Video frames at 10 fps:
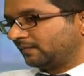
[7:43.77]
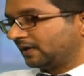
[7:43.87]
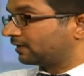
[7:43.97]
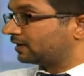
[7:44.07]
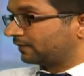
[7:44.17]

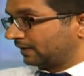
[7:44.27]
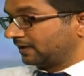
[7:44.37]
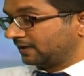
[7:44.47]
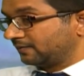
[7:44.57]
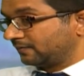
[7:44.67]
mineral
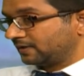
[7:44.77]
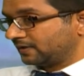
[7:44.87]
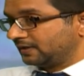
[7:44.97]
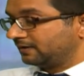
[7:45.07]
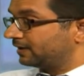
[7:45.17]

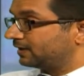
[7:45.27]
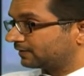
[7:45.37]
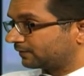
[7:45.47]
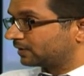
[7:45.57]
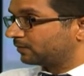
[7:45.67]

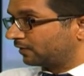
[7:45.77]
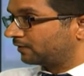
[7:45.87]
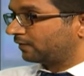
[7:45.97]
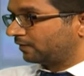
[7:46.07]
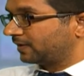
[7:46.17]
ingredients for the
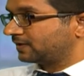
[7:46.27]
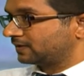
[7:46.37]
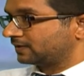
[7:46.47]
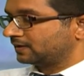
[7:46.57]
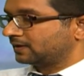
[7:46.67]
bone
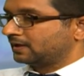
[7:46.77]
formation.